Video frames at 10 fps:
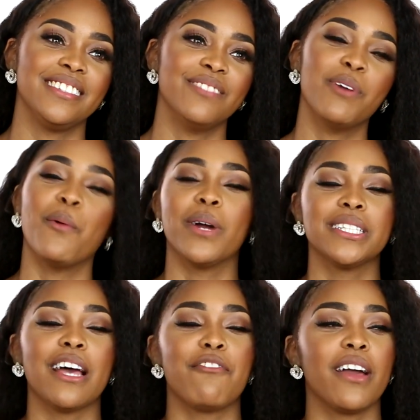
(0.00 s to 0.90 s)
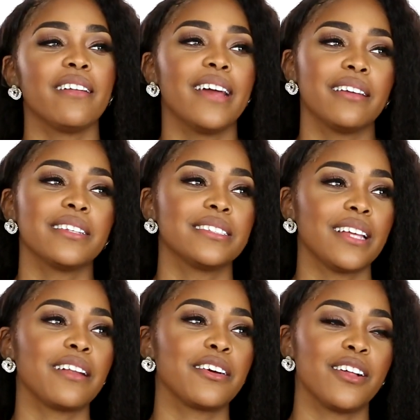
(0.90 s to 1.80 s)
But once I found out that
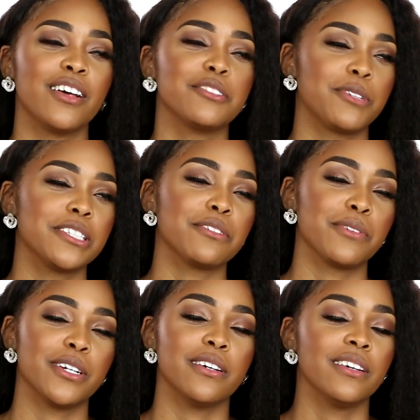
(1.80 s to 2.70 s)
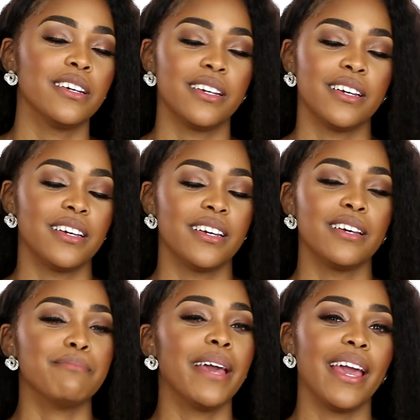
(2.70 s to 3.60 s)
Santa Claus wasn't real,
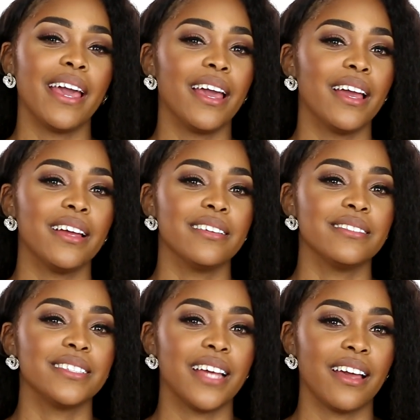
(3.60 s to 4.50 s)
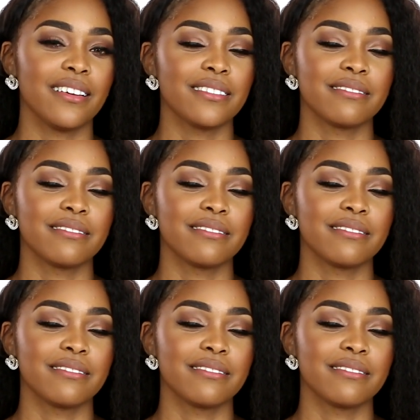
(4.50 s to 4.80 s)
man, say.